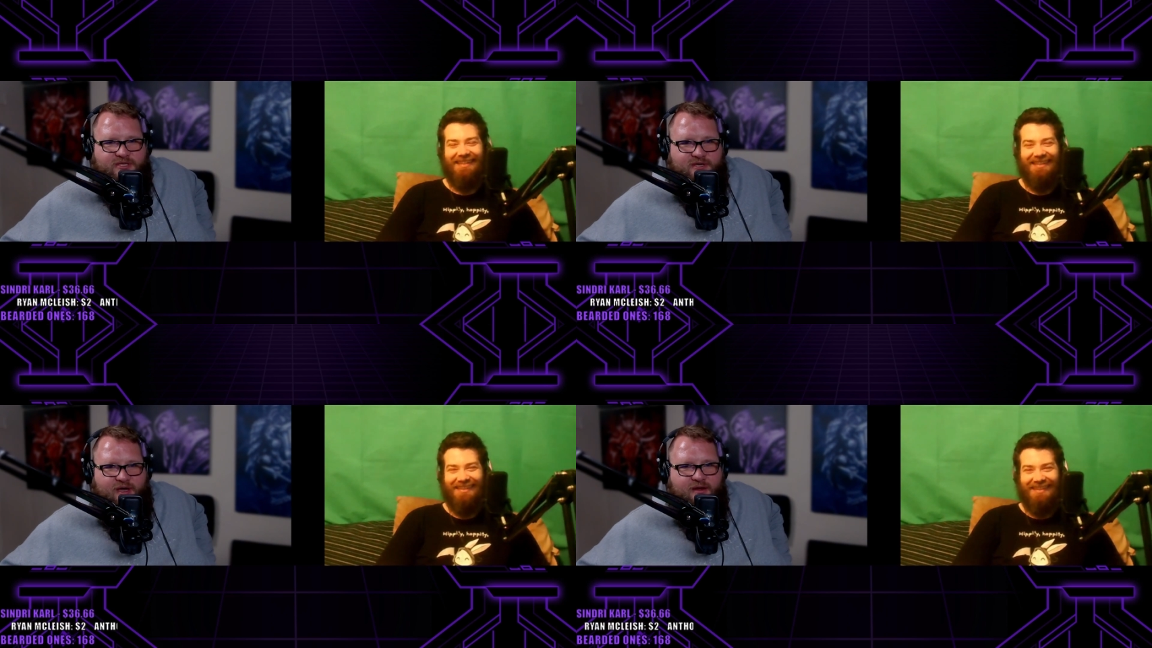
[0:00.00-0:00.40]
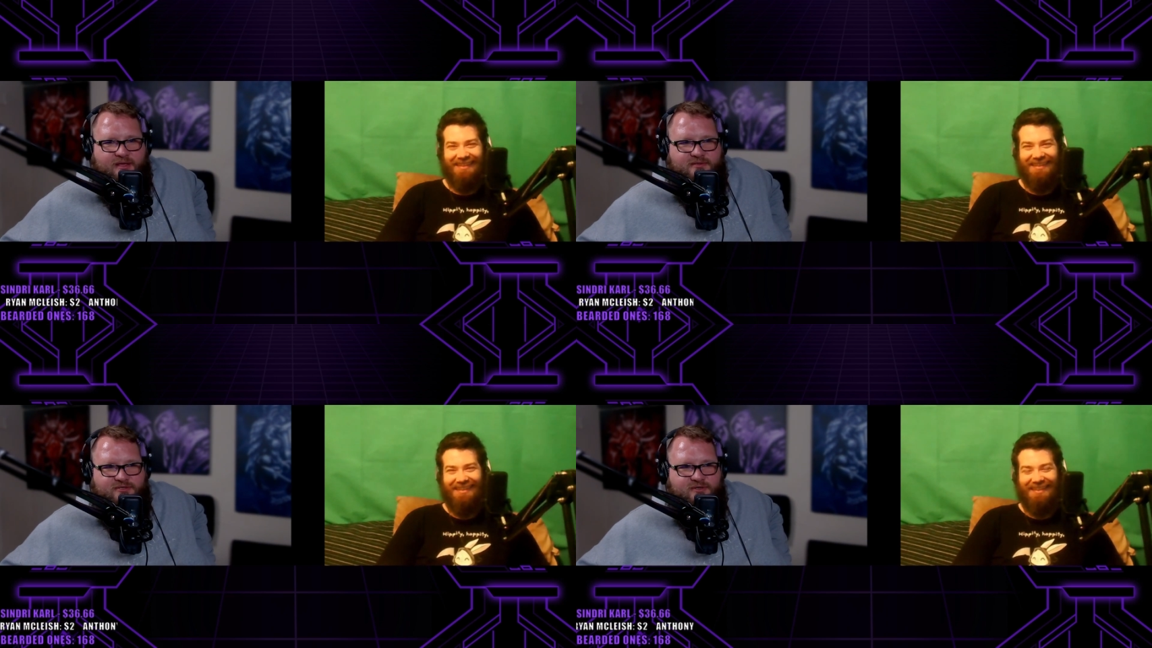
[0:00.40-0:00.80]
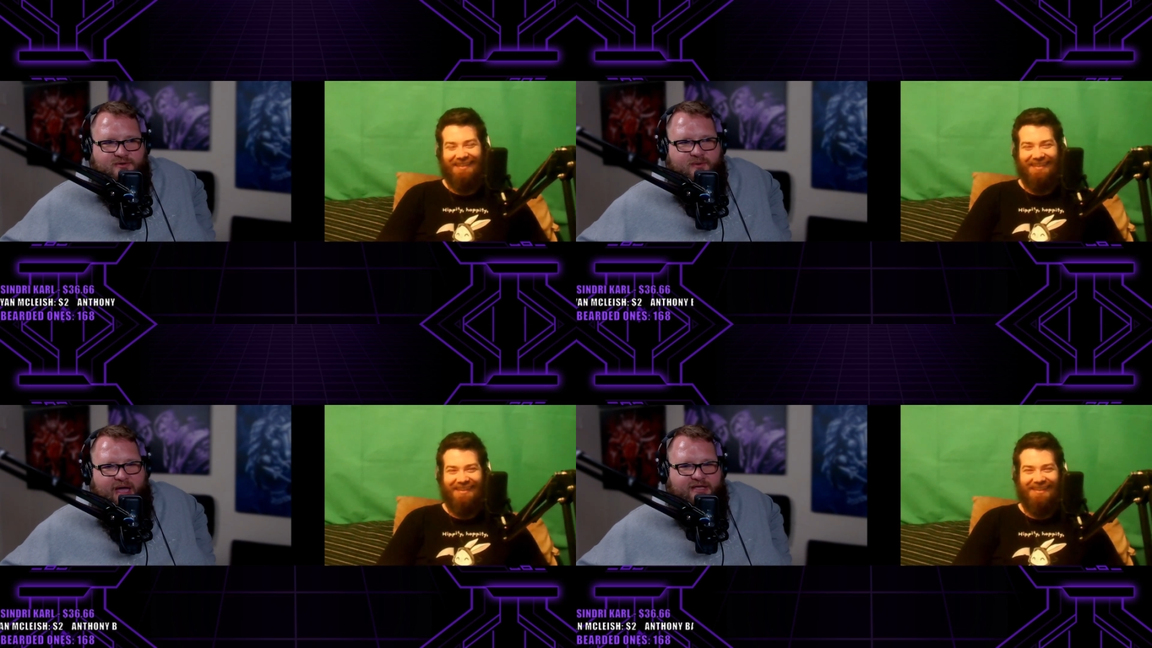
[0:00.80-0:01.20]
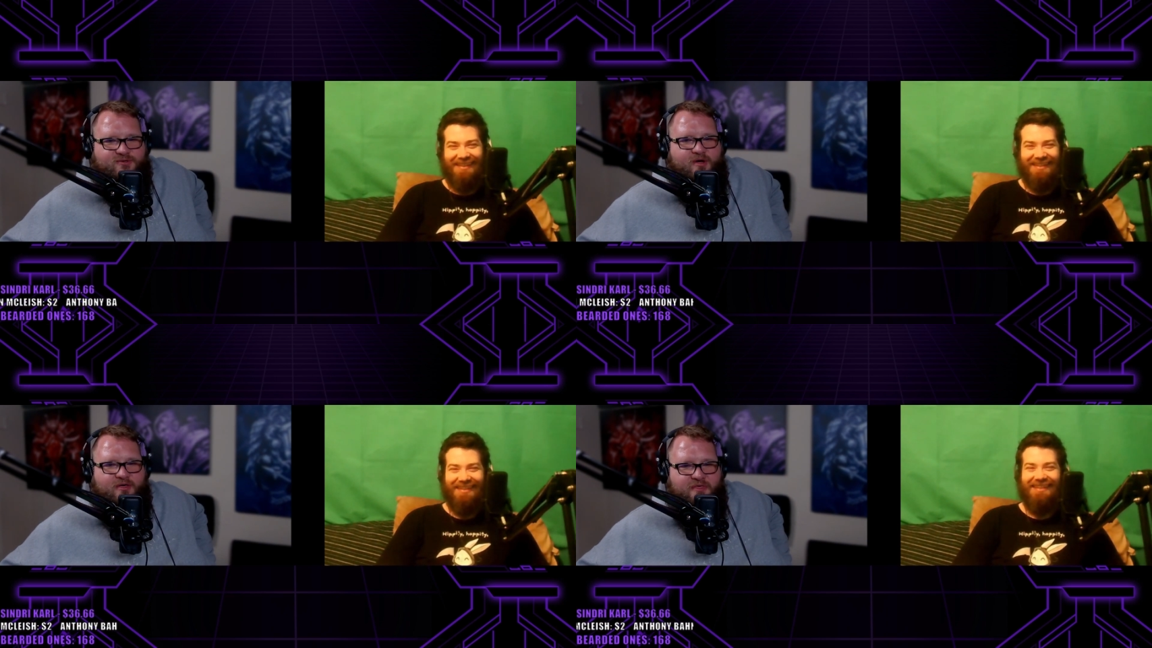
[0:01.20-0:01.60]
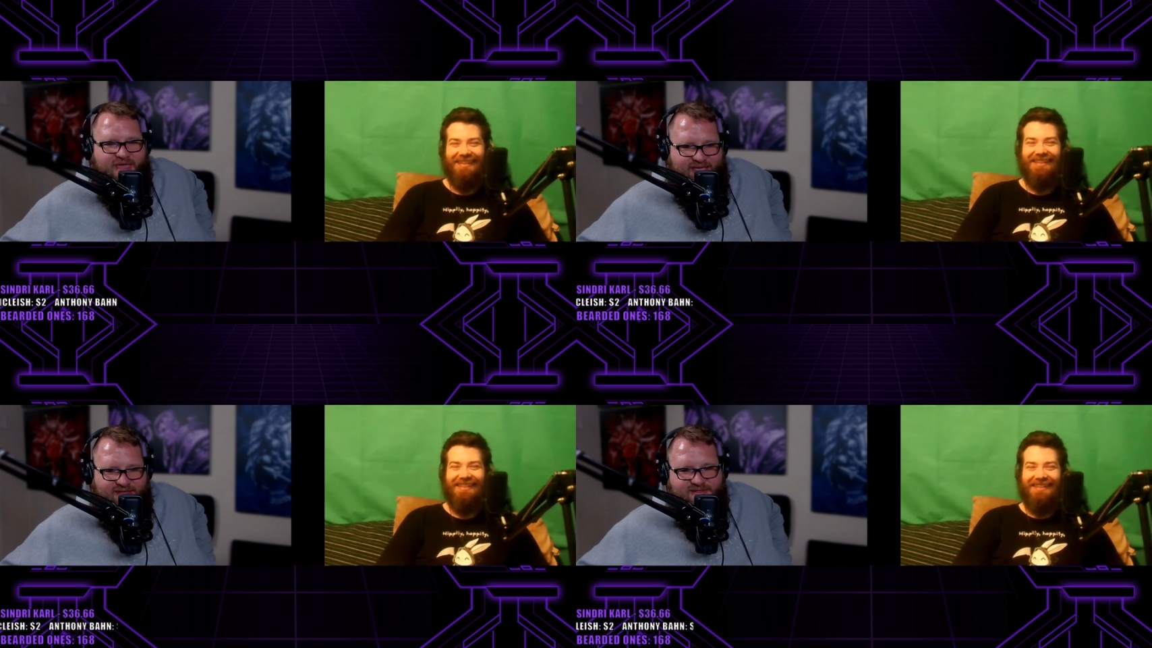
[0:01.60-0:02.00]
Speaker 1: turn into Azeroth
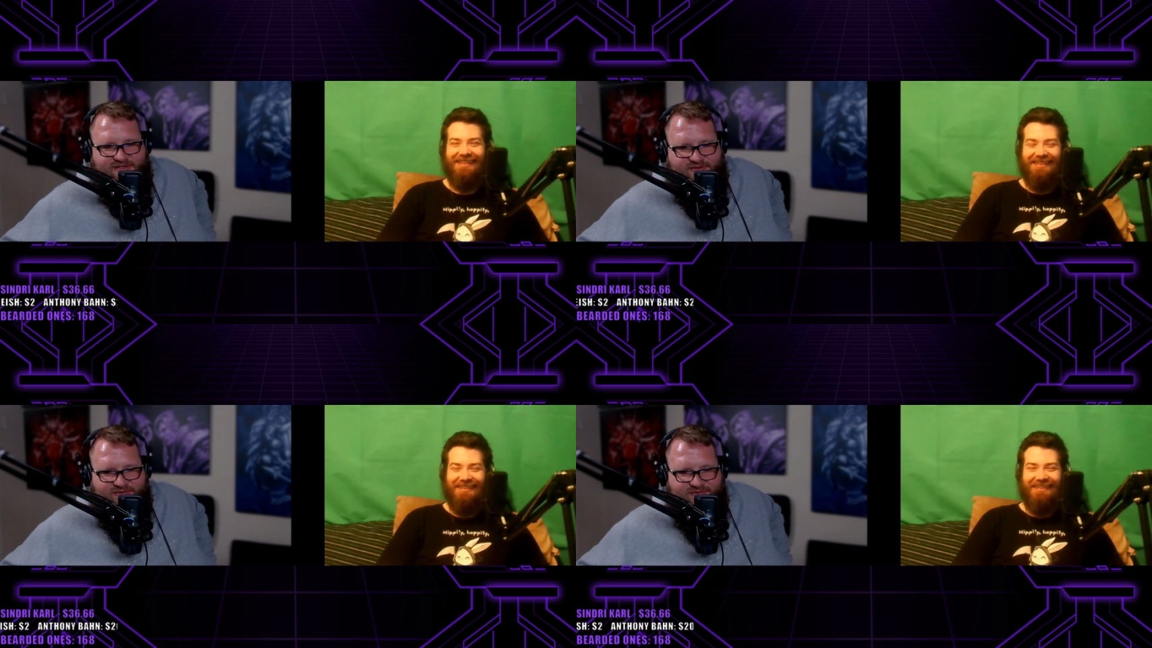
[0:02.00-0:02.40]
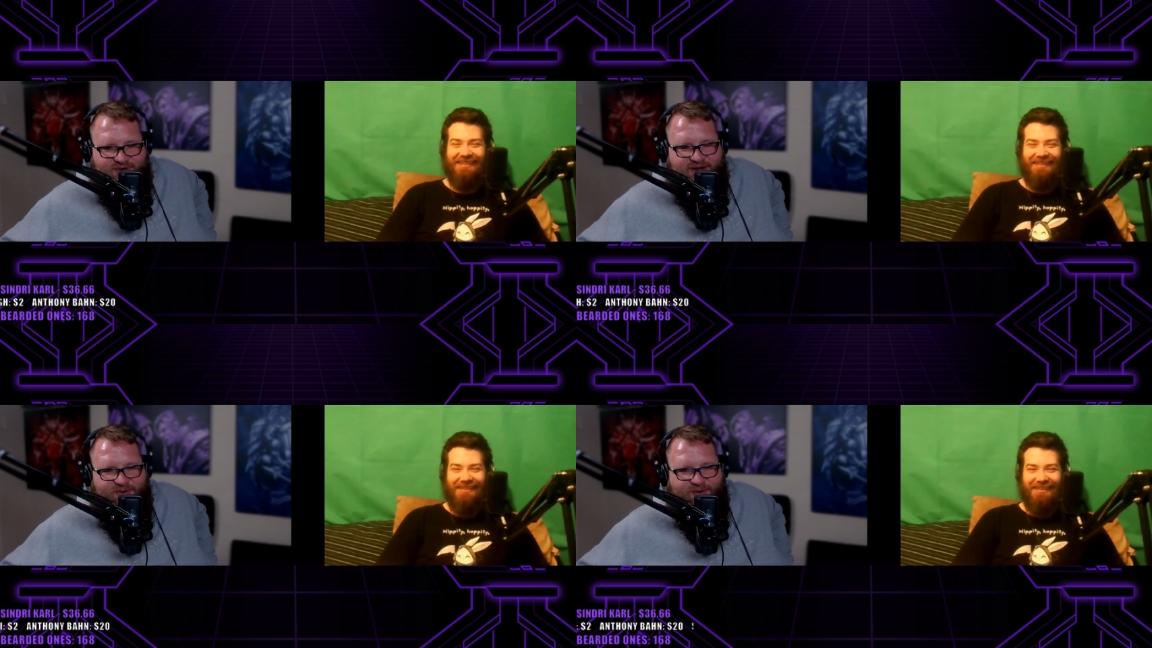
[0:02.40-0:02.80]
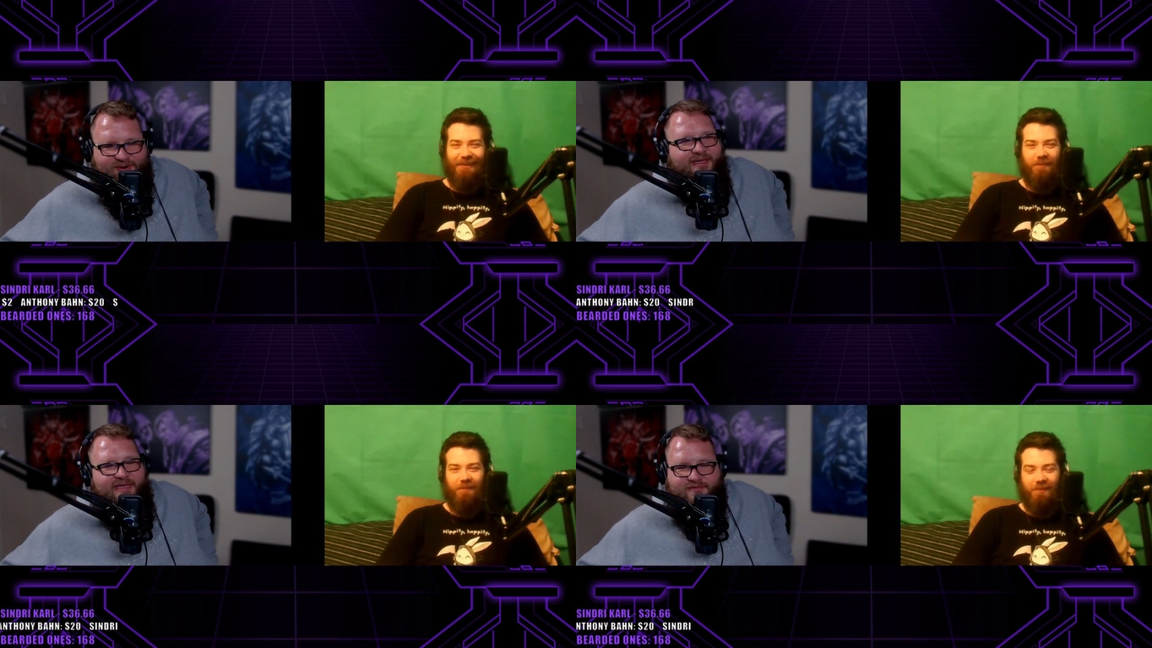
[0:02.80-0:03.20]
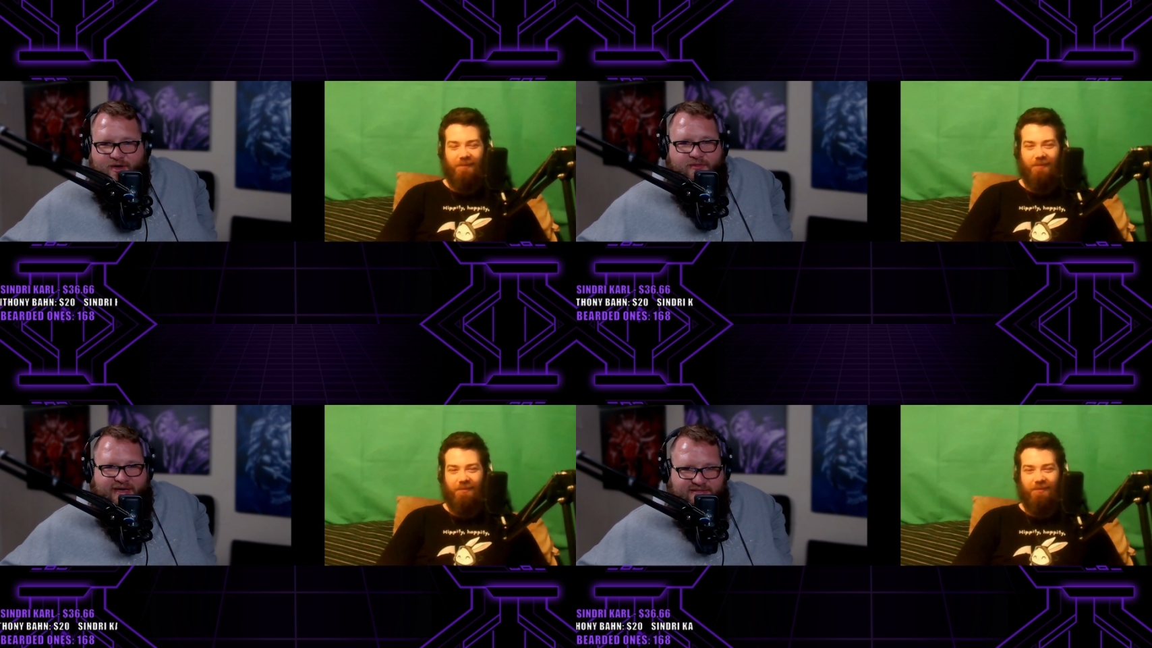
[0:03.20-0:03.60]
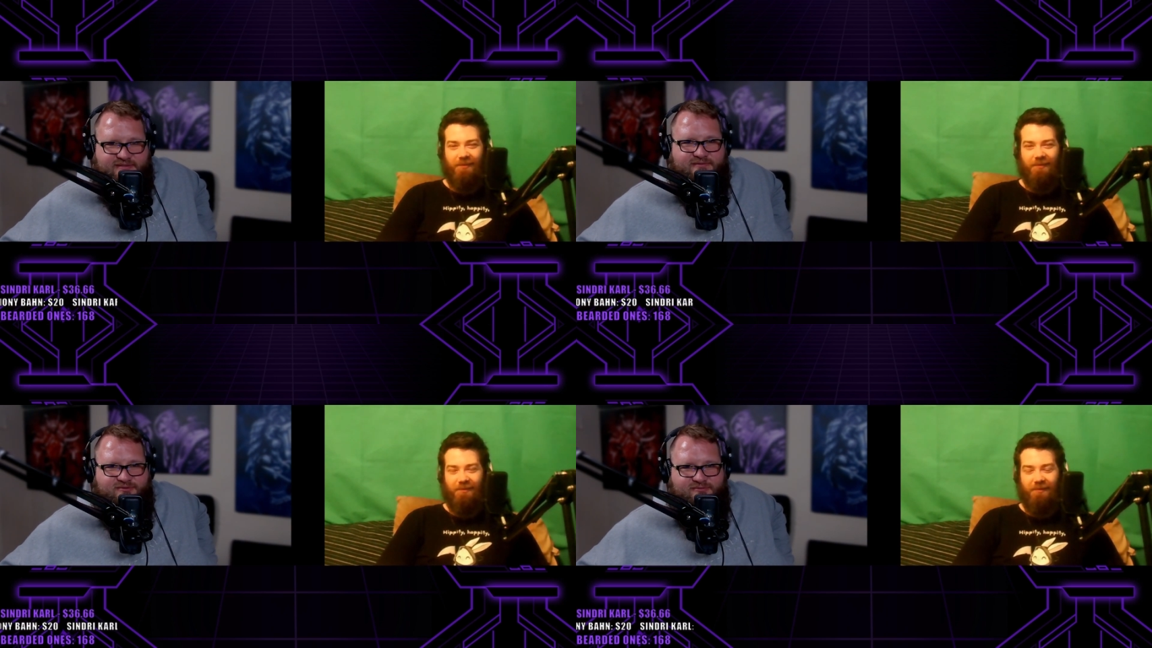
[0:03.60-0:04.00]
is Draenor, even though that
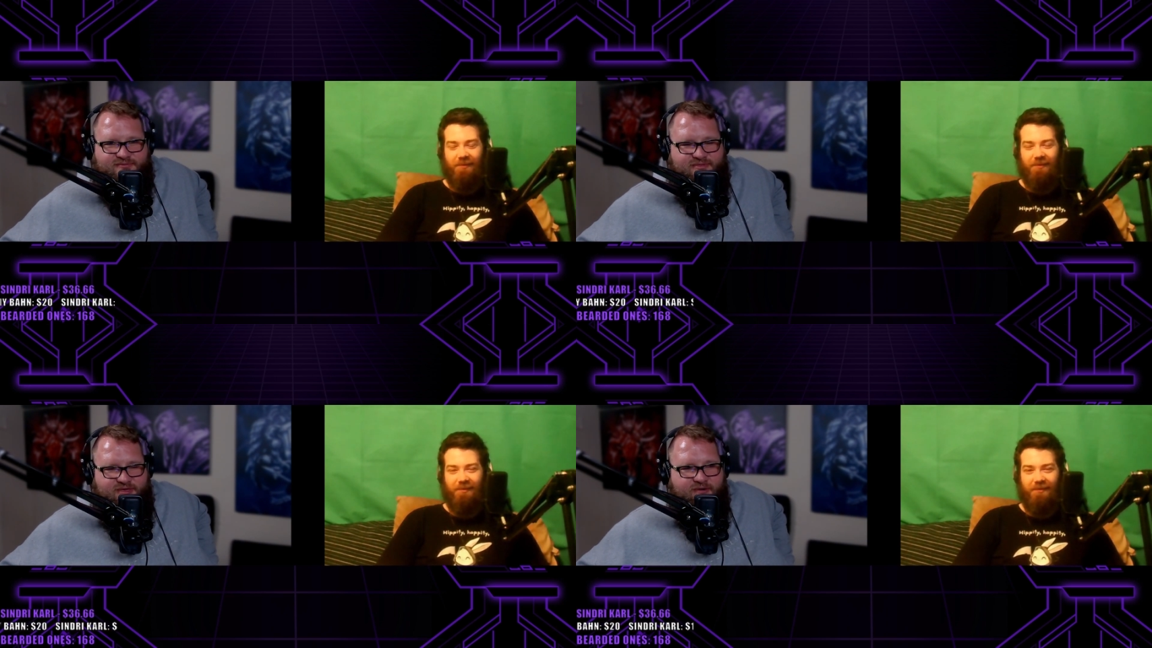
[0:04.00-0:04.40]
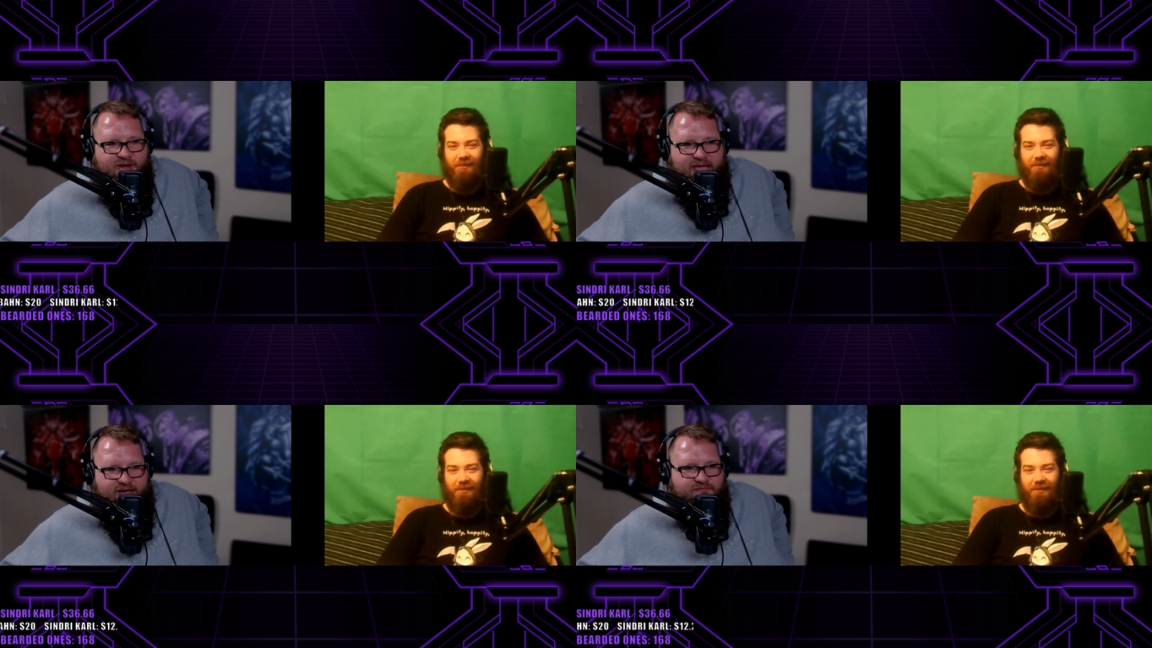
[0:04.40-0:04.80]
theory have